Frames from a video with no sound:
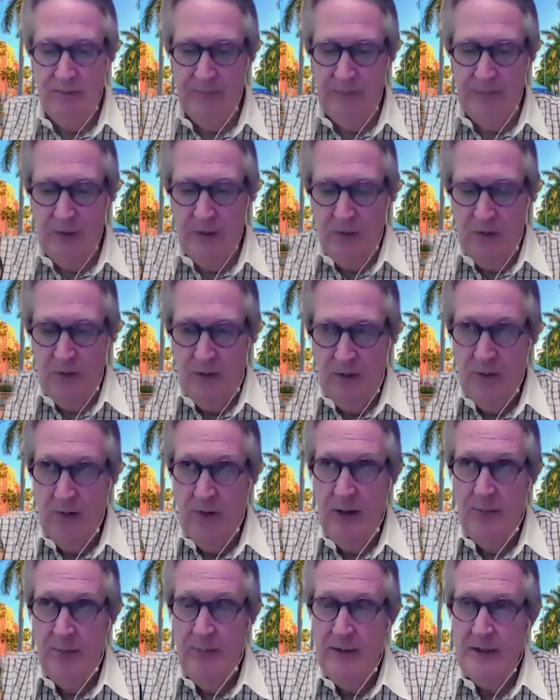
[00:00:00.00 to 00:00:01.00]
you know, when I, when
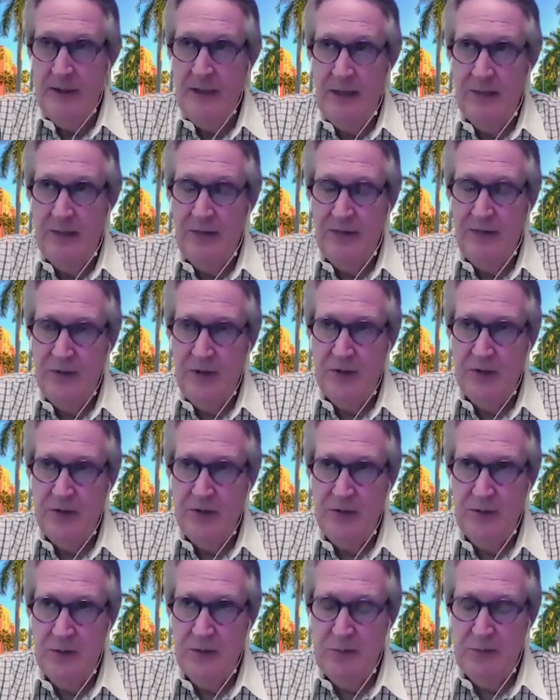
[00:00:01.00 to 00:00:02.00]
I make that
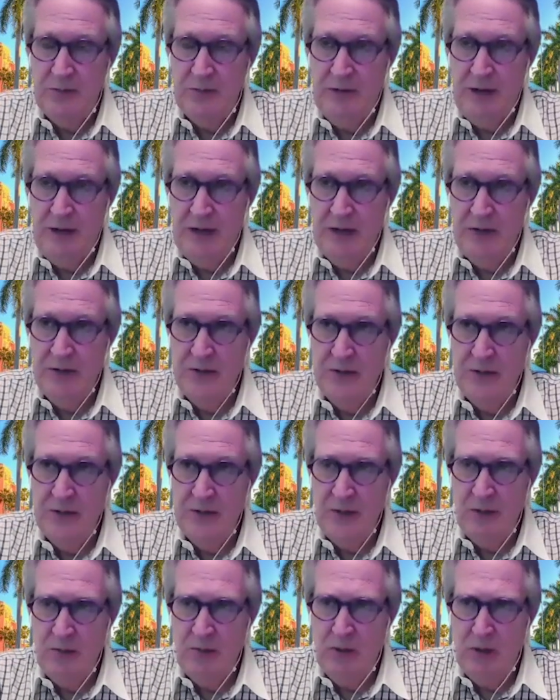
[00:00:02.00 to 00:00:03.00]
suggestion to providers, they
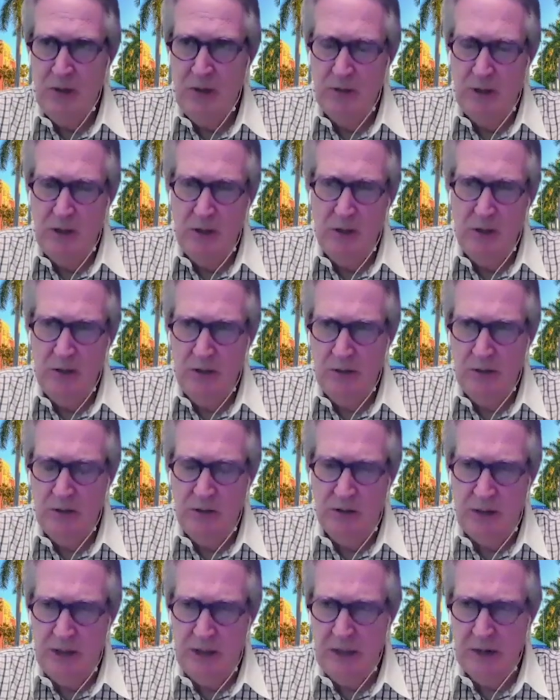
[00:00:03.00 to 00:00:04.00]
say, well, you know, you,
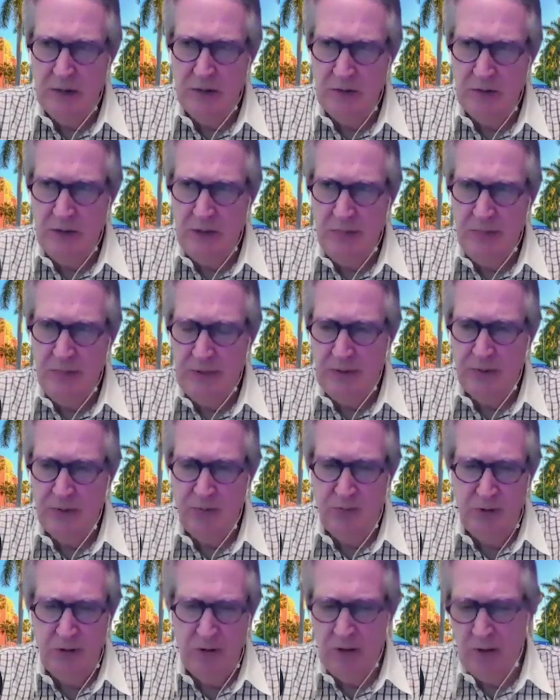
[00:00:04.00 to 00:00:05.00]
you can't do that because
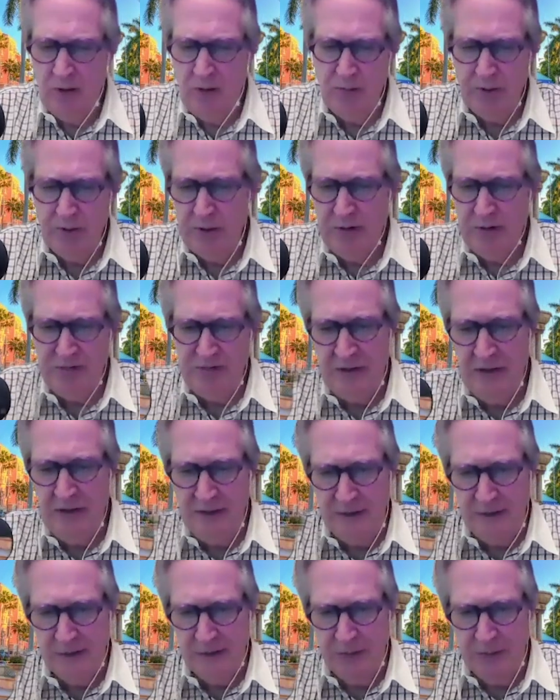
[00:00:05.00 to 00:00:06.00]
we don't know we're going to
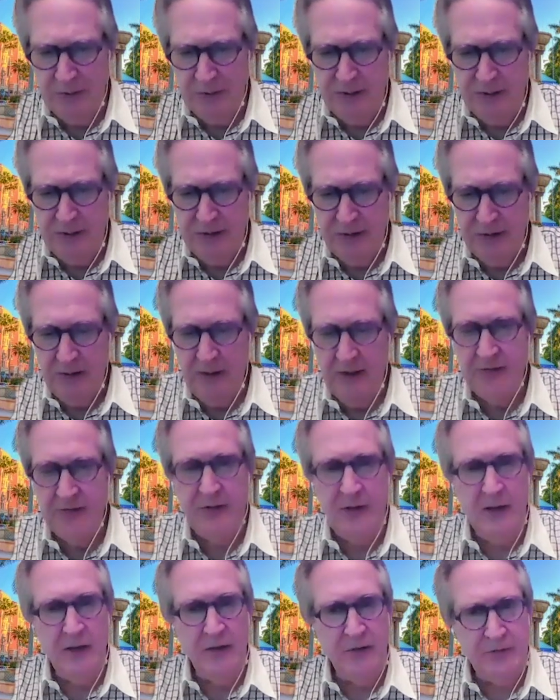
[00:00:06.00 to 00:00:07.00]
find when we get in there. I
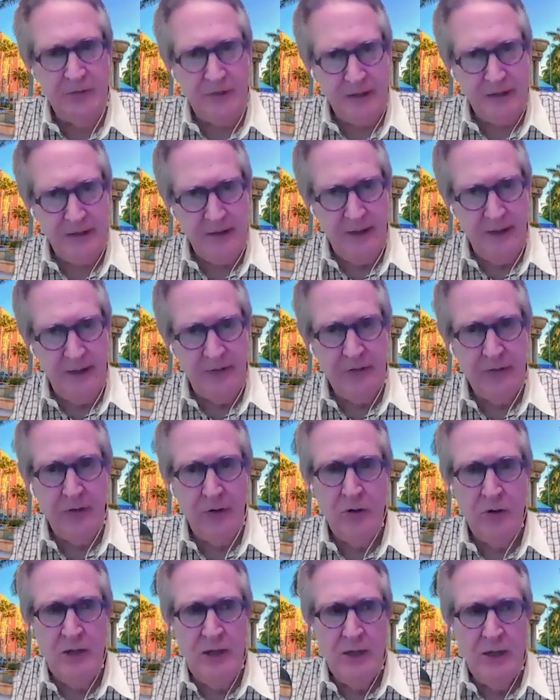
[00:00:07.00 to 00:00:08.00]
say, I understand that.
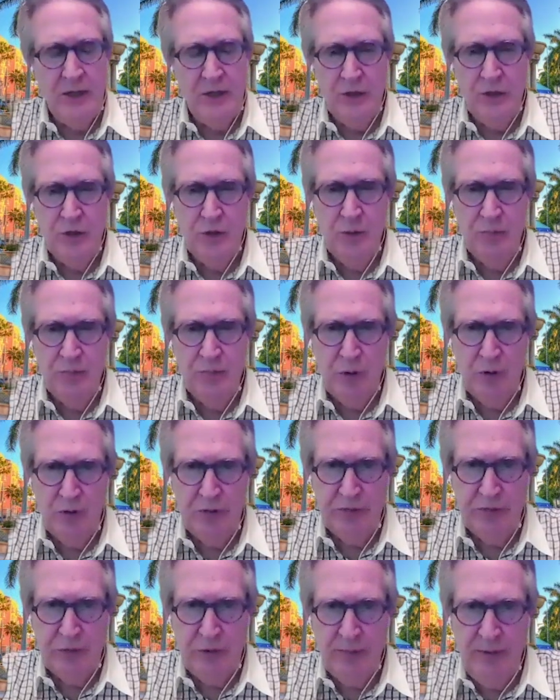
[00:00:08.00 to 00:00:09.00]
So you do a pro
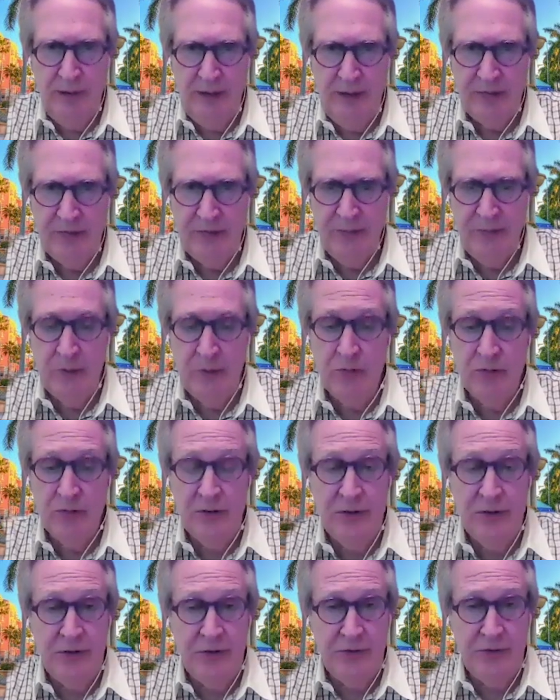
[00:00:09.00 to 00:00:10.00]
forma estimate with the
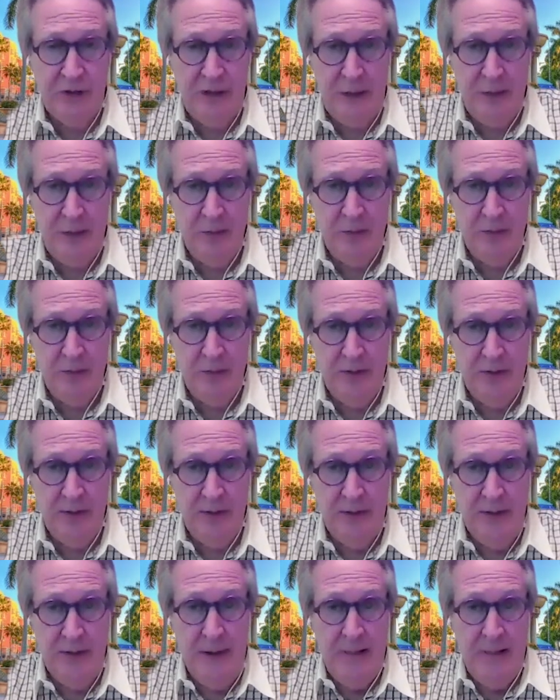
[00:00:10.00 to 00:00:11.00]
disclaimer that